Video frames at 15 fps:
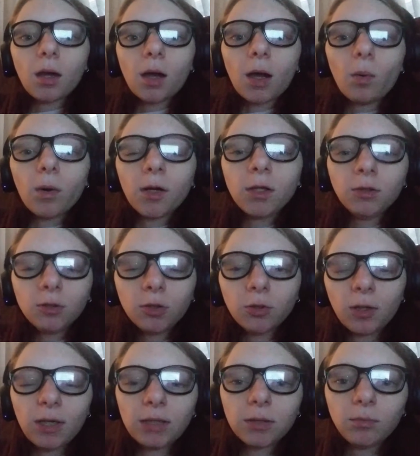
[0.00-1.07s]
I wanted to
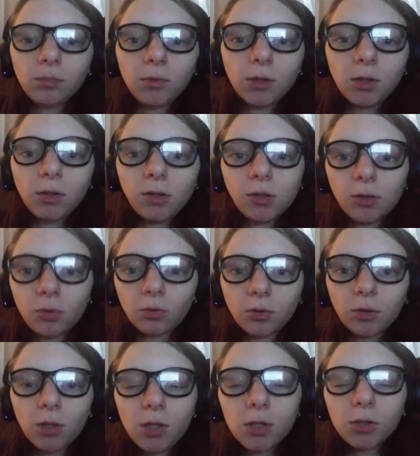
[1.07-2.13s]
try something new.
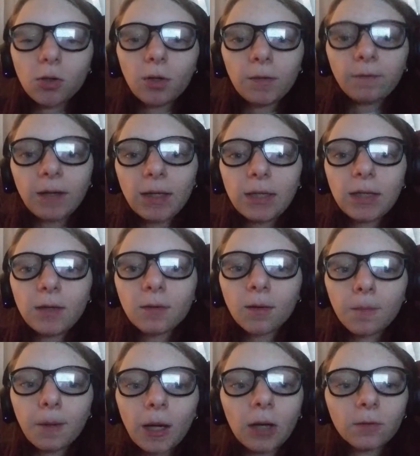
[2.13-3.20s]
So if I get
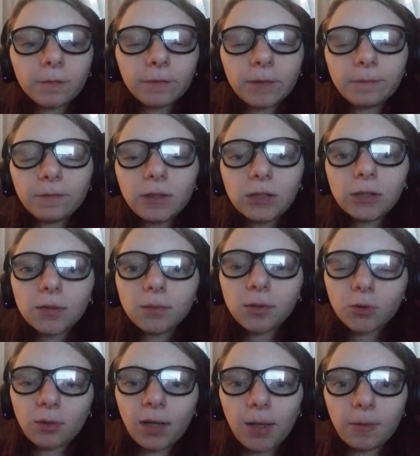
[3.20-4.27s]
about 50
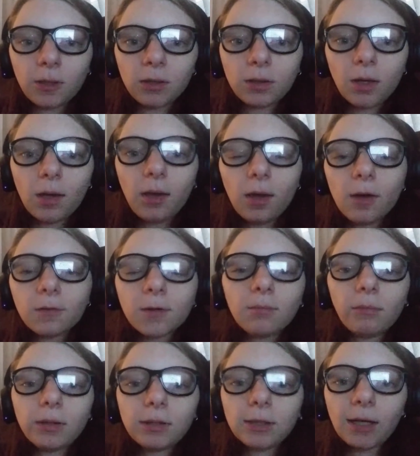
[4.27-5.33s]
subscribers
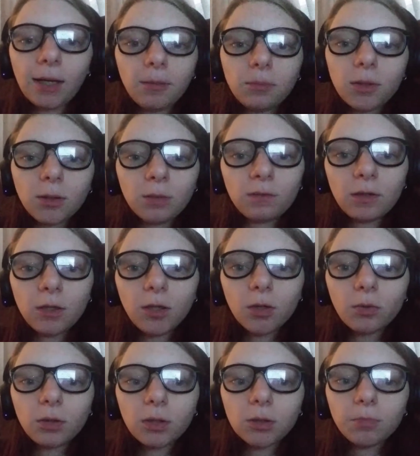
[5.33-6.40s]
from the time this
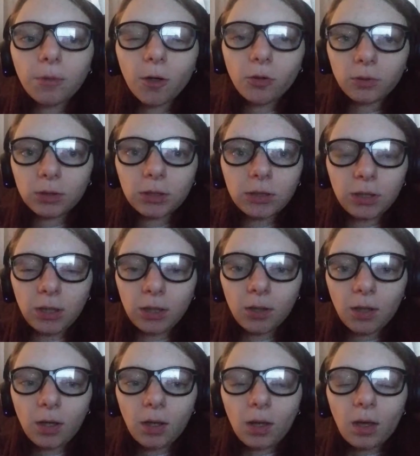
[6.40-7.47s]
video is posted,
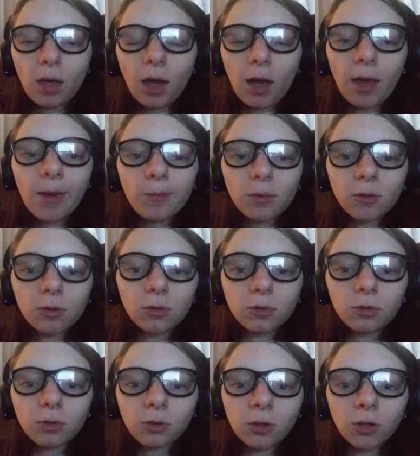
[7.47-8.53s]
I'm
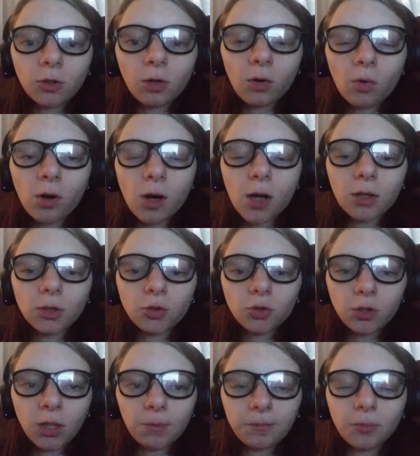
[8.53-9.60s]
going to go on a
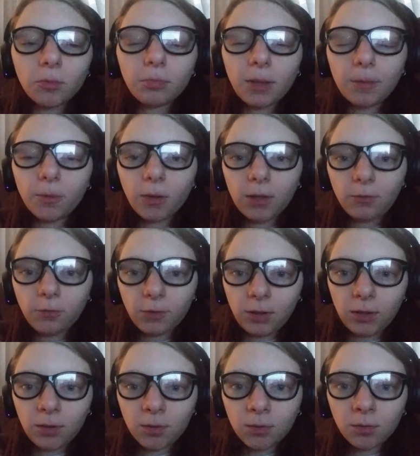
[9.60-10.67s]
trip with my
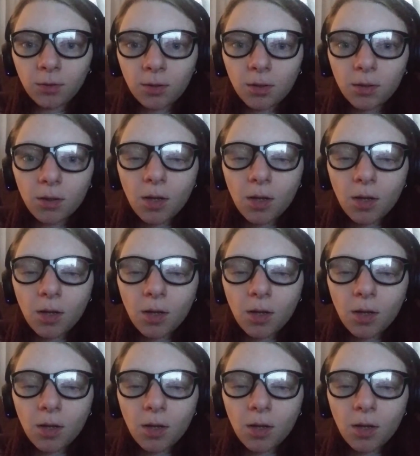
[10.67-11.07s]
boyfriend.